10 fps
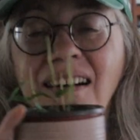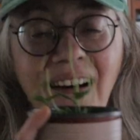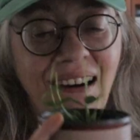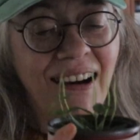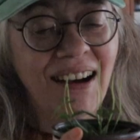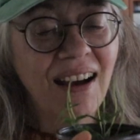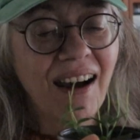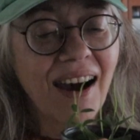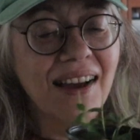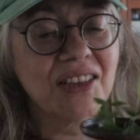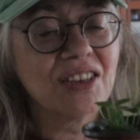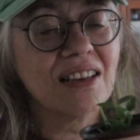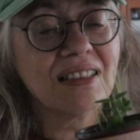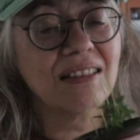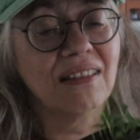Oh, I
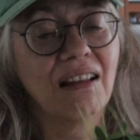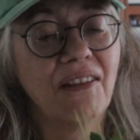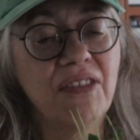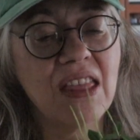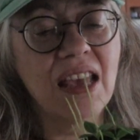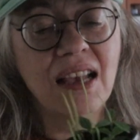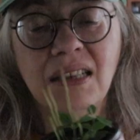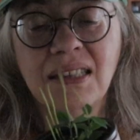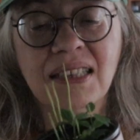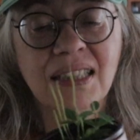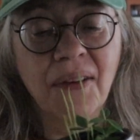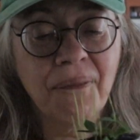just love these.